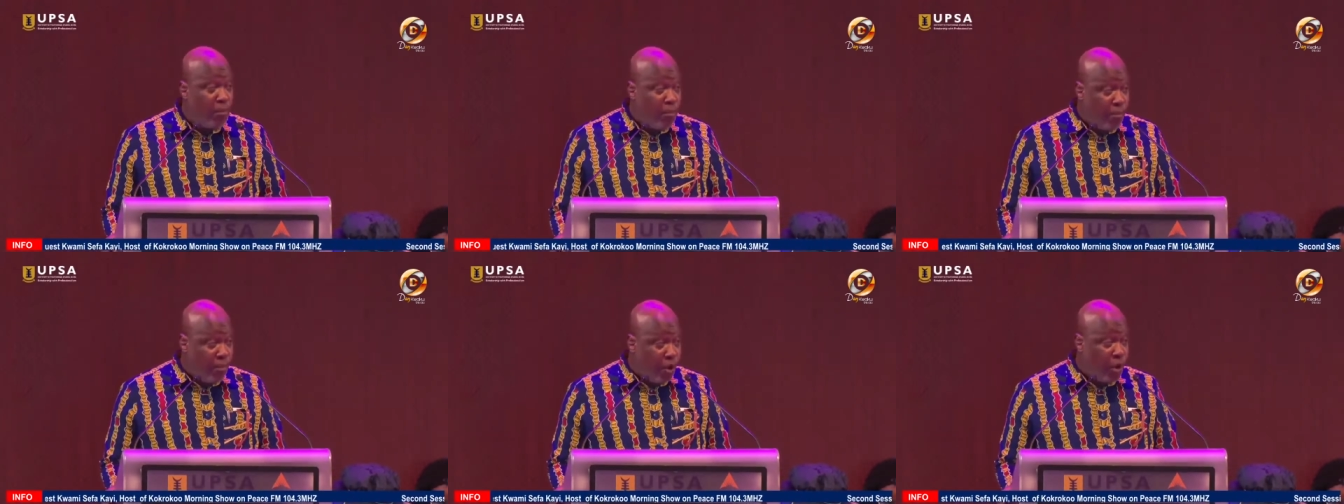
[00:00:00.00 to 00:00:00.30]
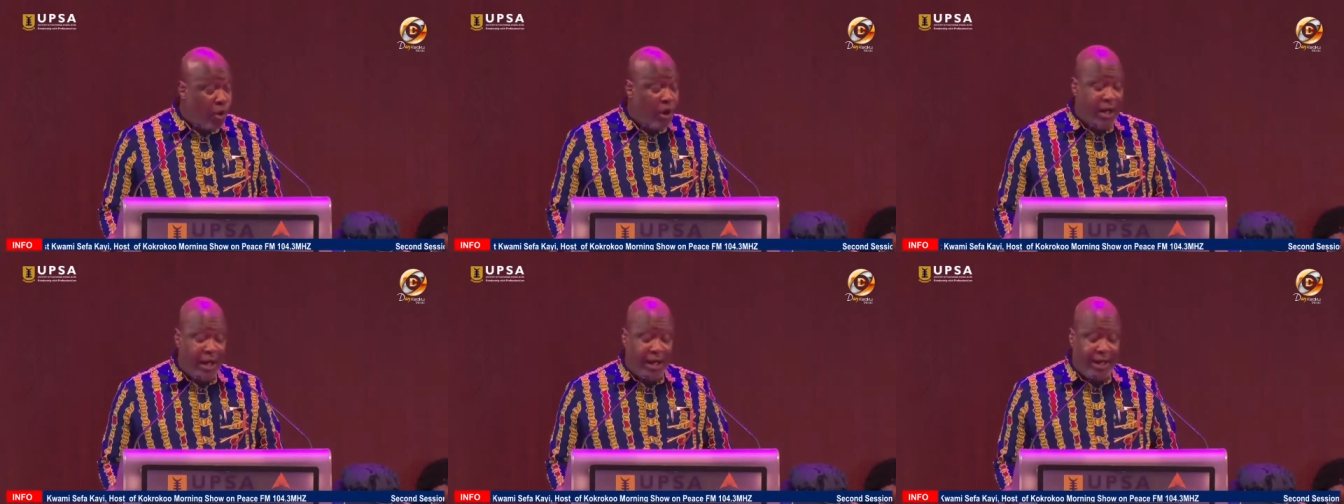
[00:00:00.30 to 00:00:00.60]

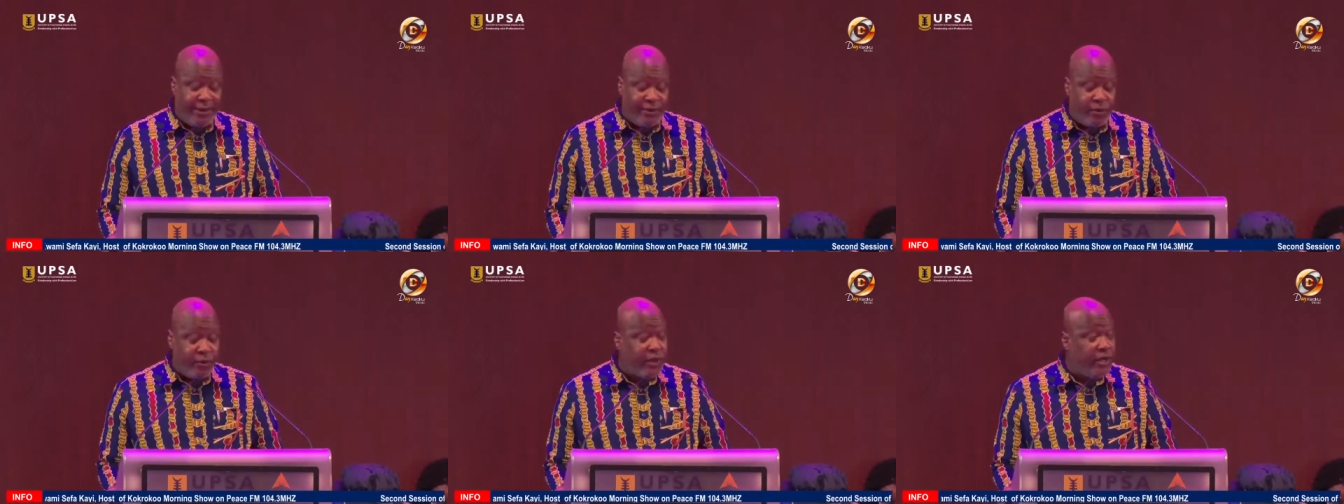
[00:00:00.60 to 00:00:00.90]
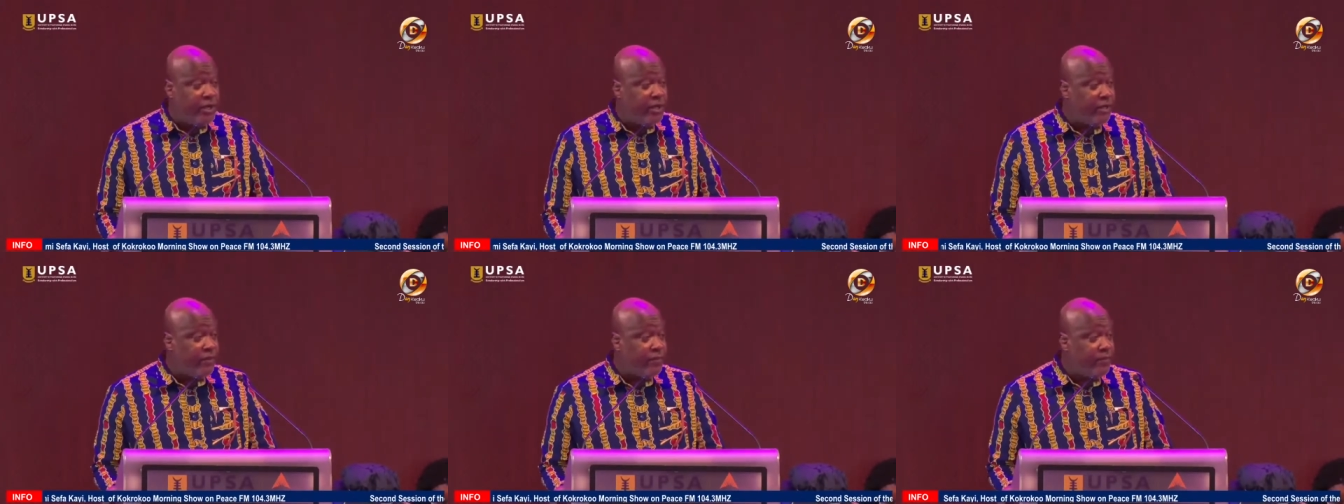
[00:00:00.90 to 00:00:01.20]
more hard
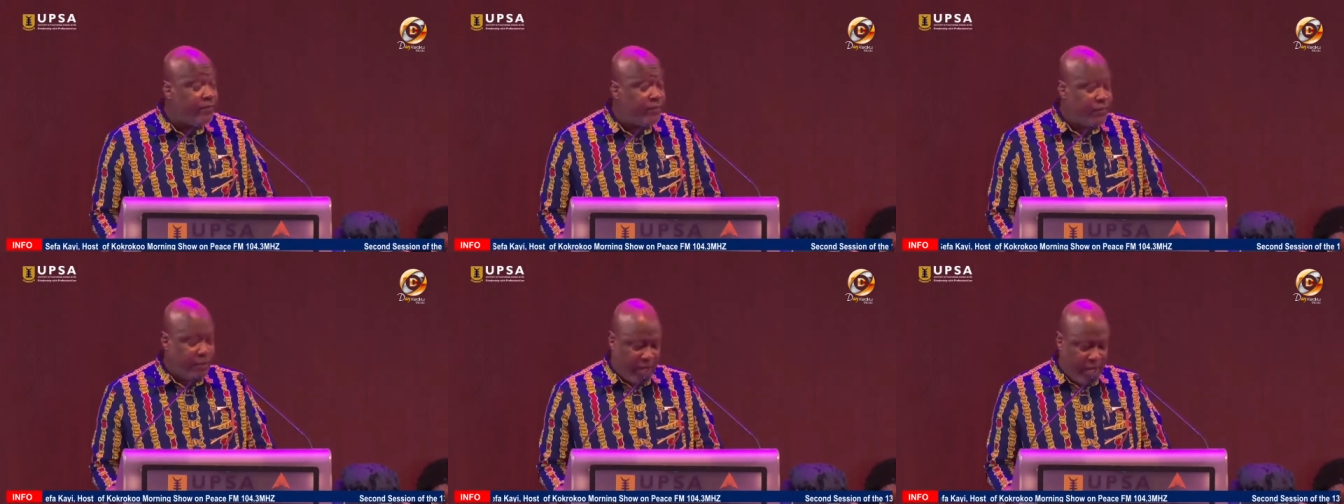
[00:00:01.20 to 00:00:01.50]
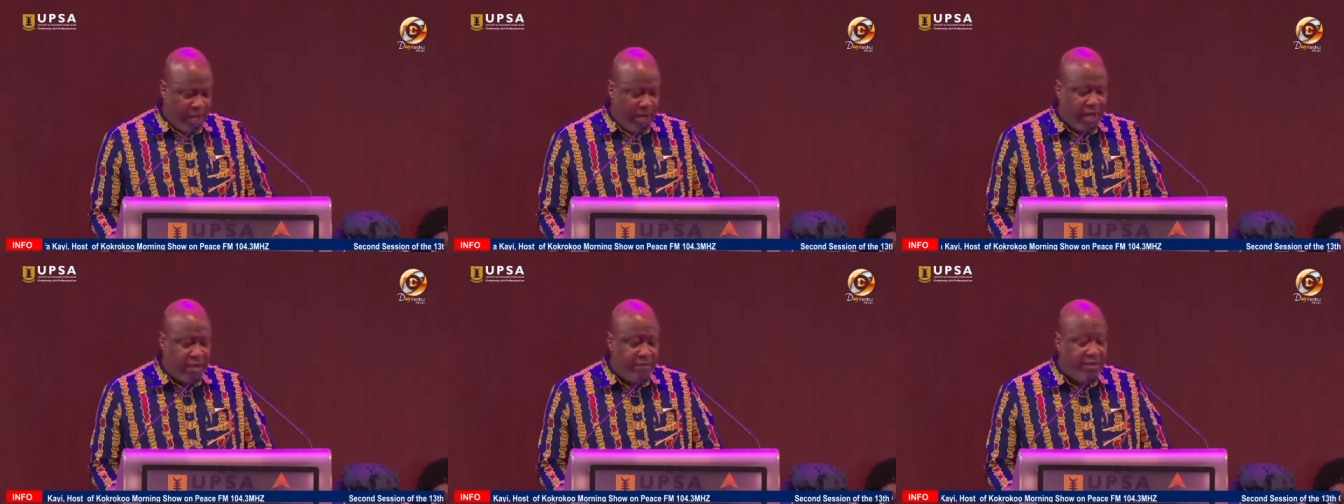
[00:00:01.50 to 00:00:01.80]
work,
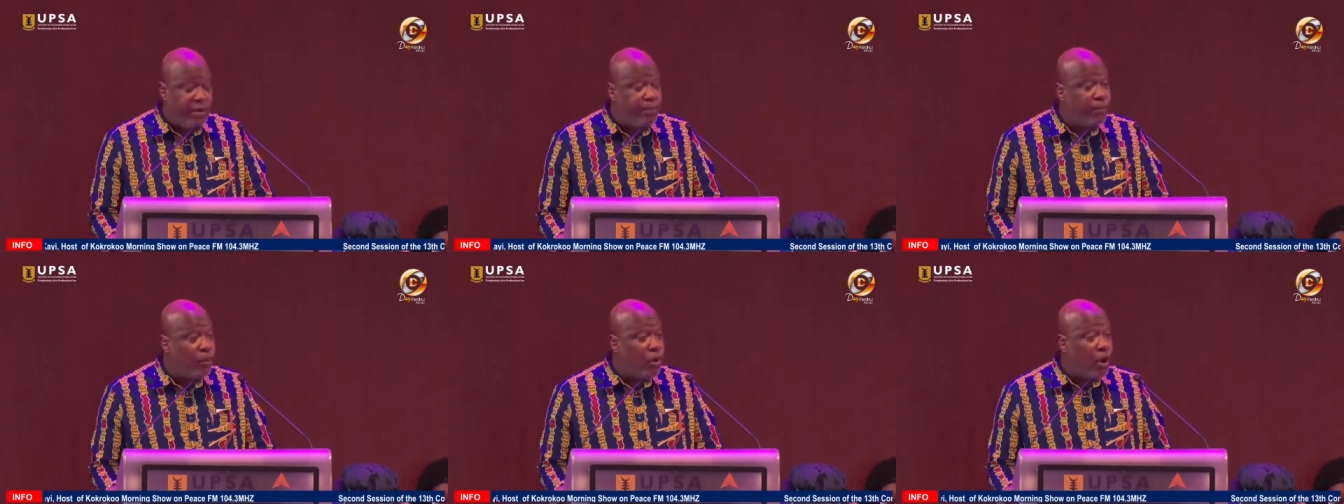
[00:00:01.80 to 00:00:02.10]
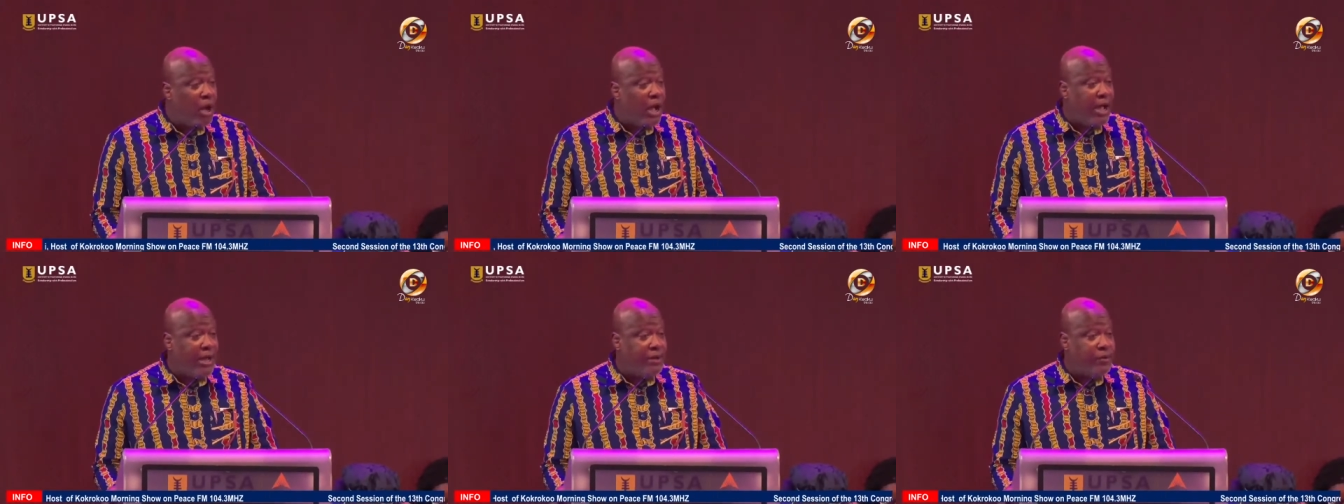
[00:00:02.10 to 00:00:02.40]
and even
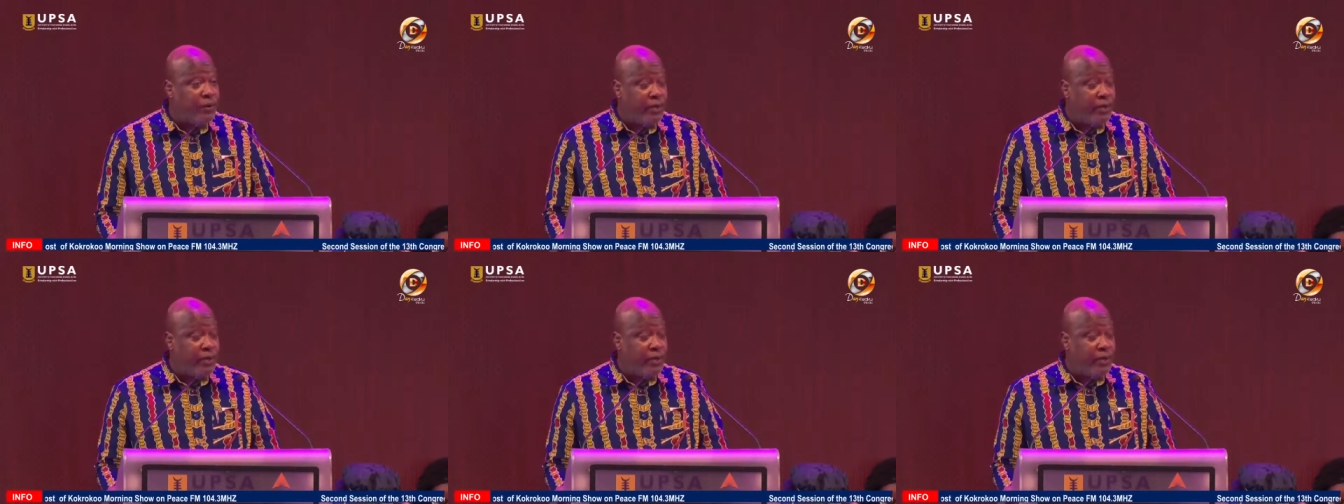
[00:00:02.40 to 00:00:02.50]
more hard